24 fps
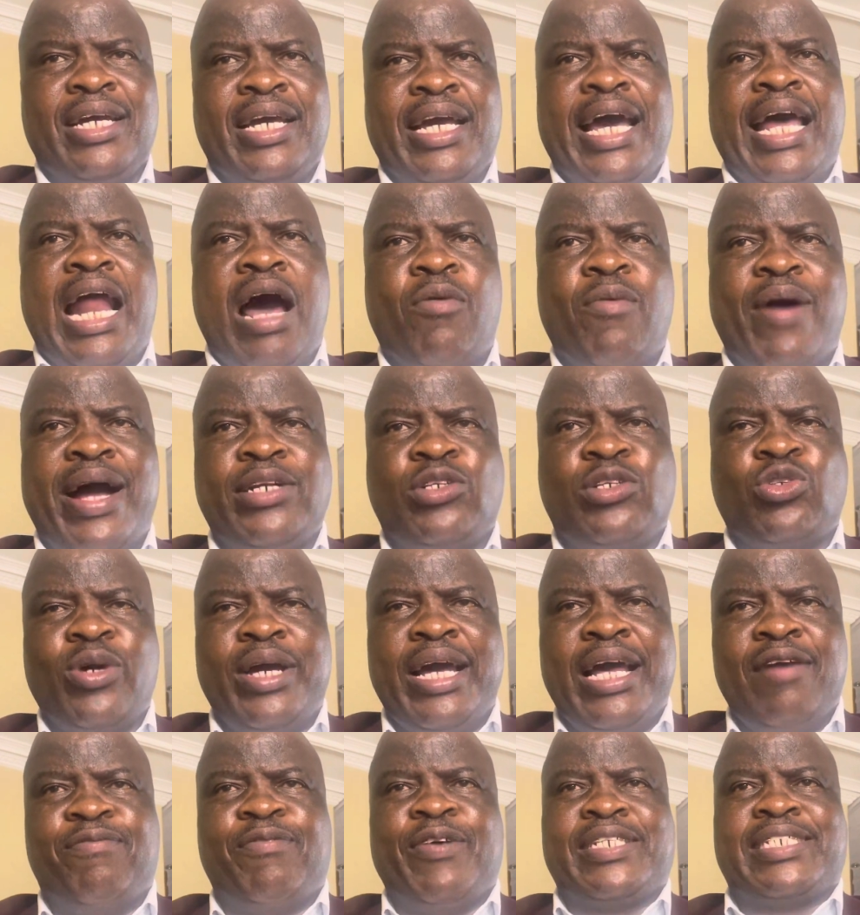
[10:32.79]
And I want to
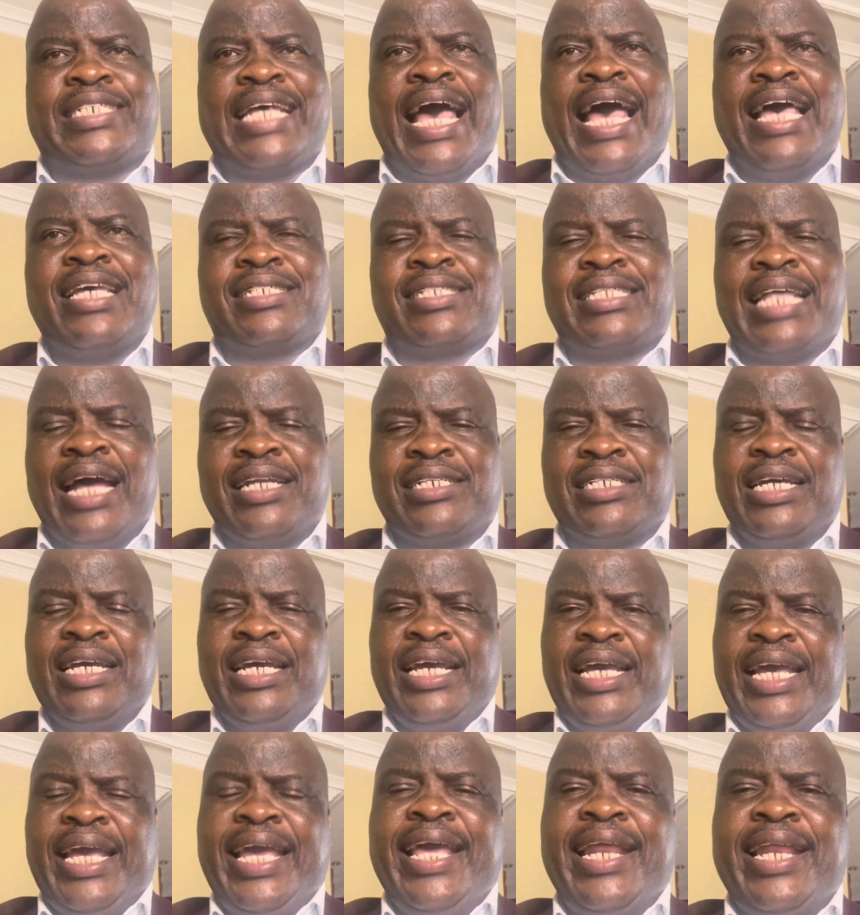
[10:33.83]
emphasize that
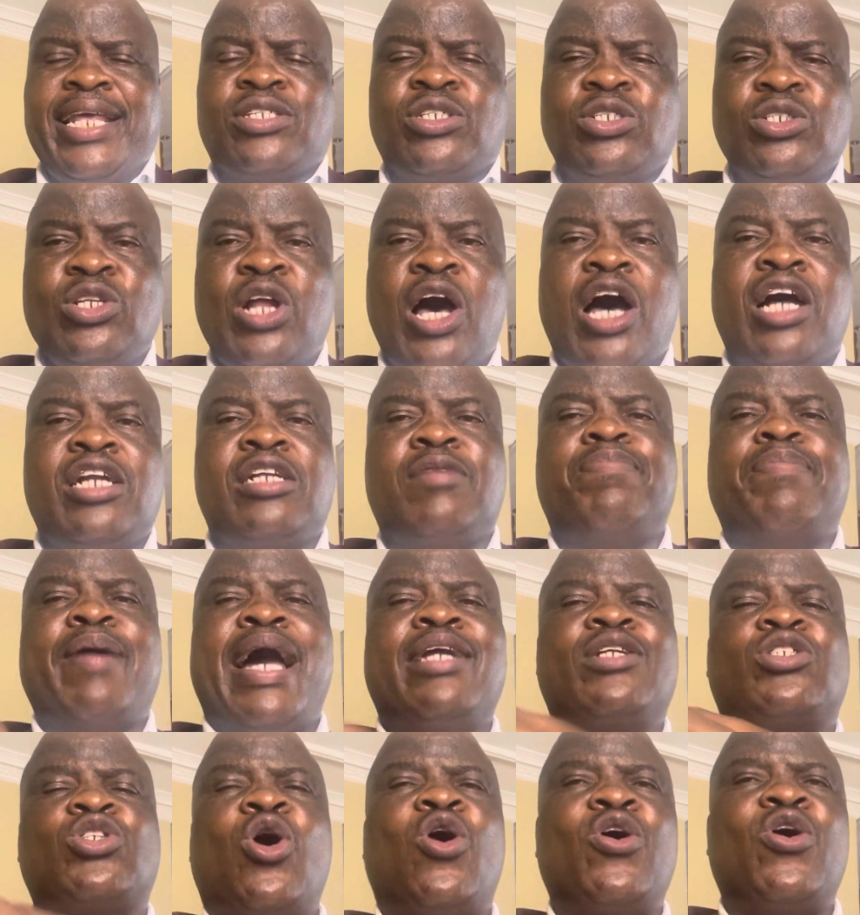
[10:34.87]
it is not
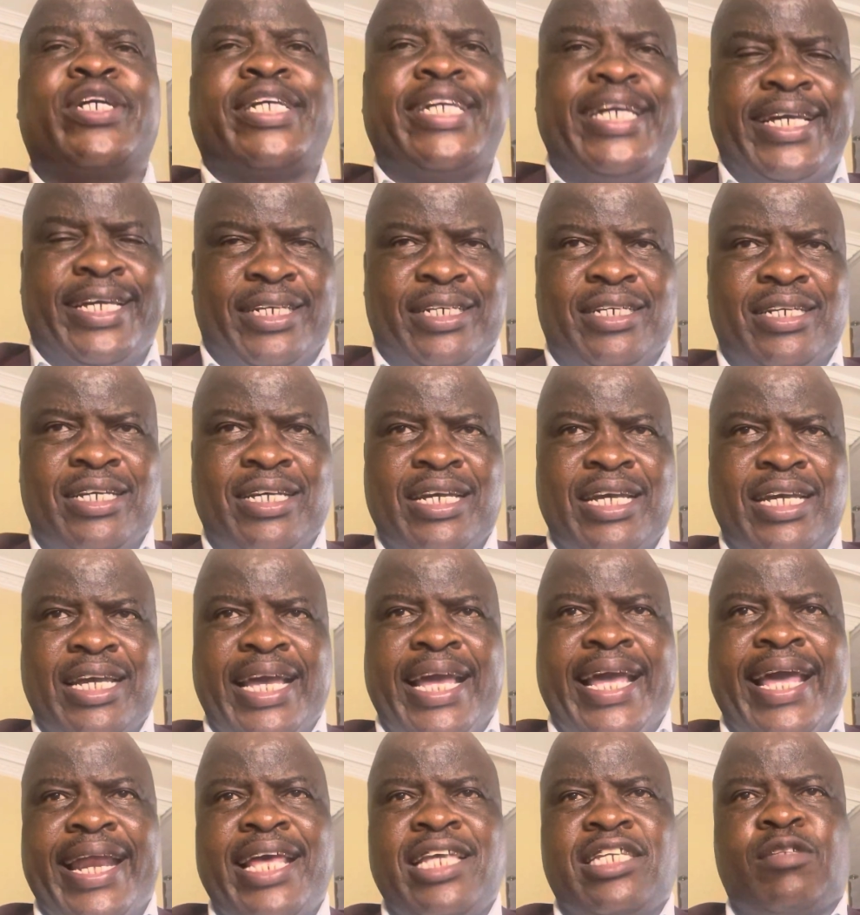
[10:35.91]
by talking,
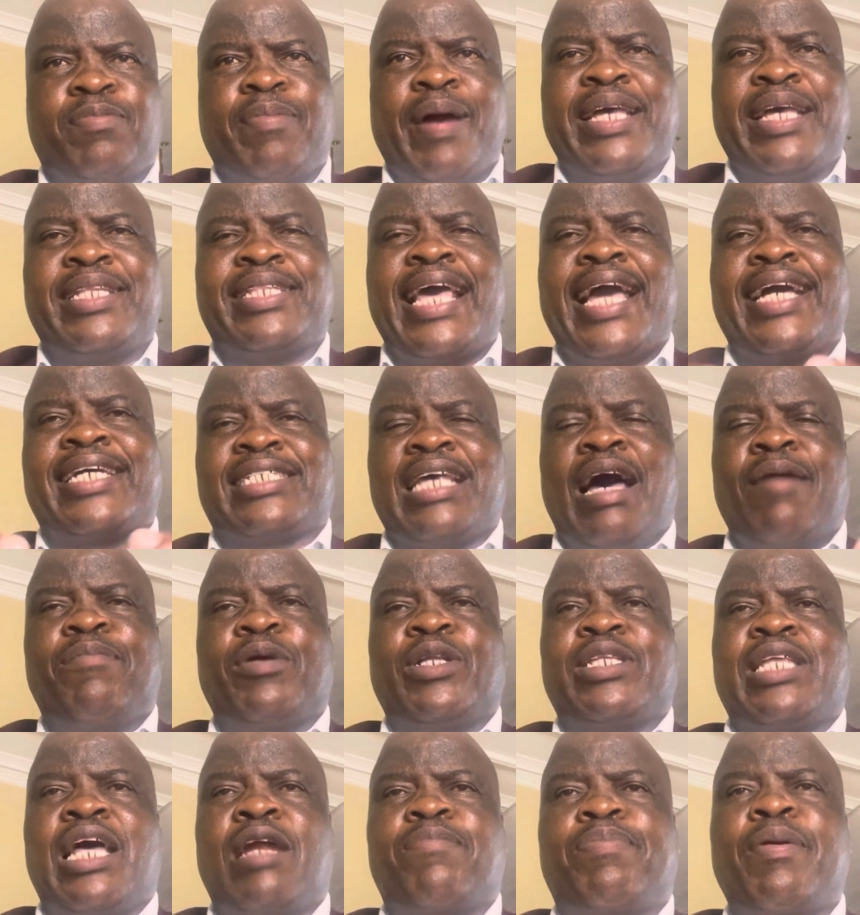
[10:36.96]
it is by the
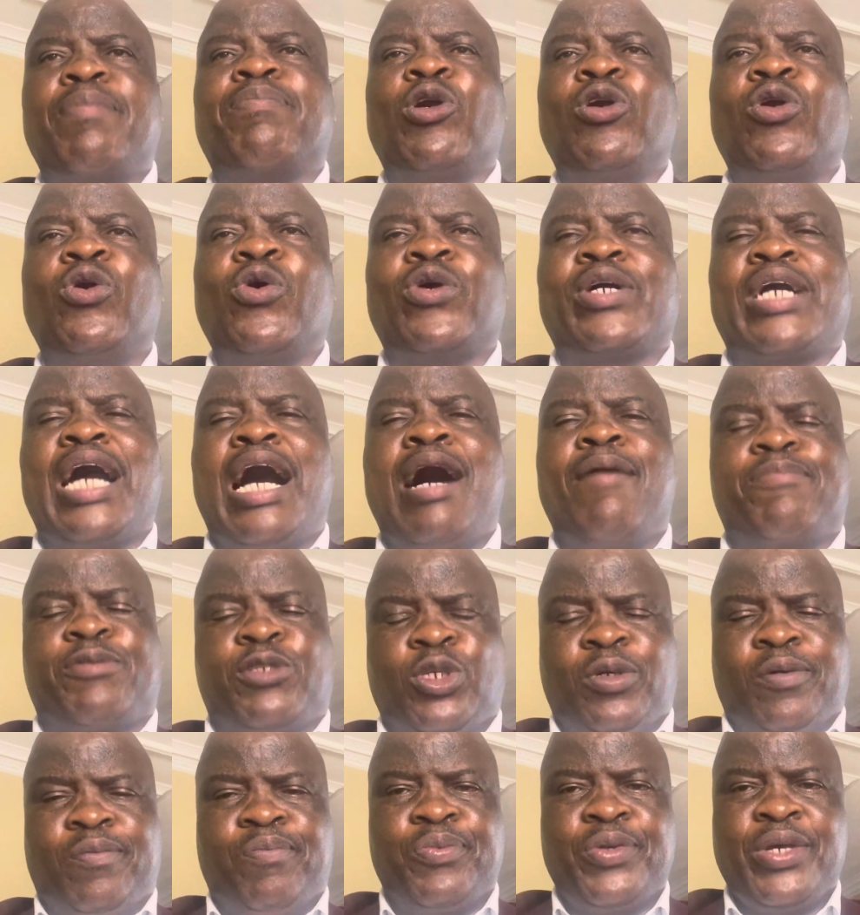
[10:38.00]
example that people look up
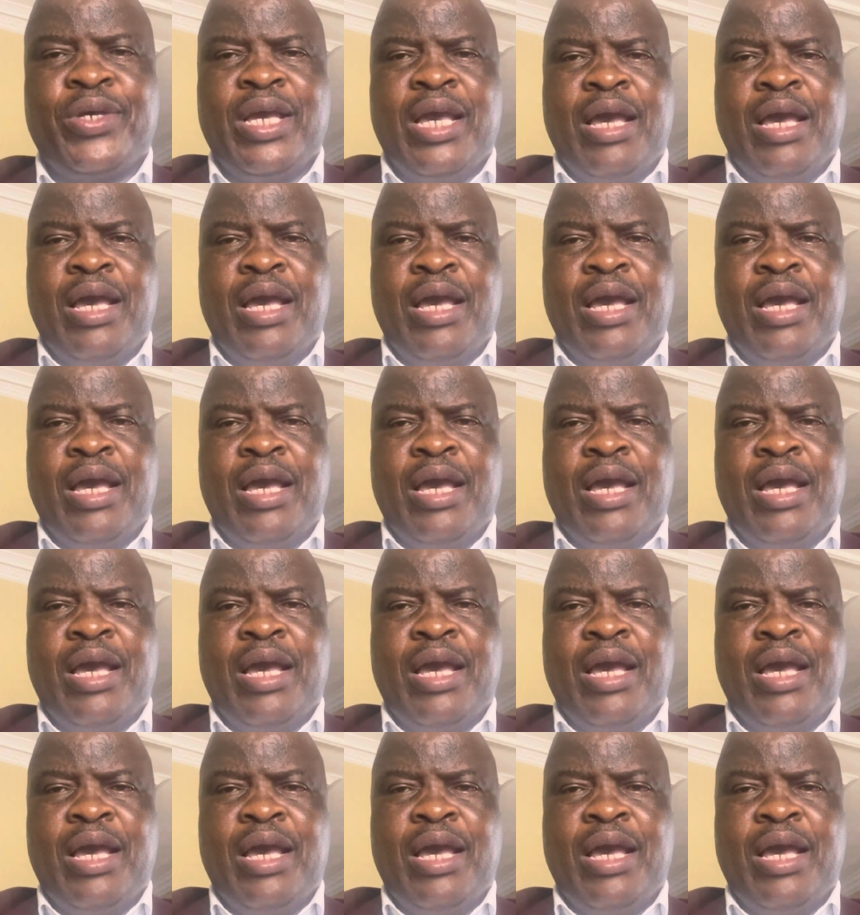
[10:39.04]
to.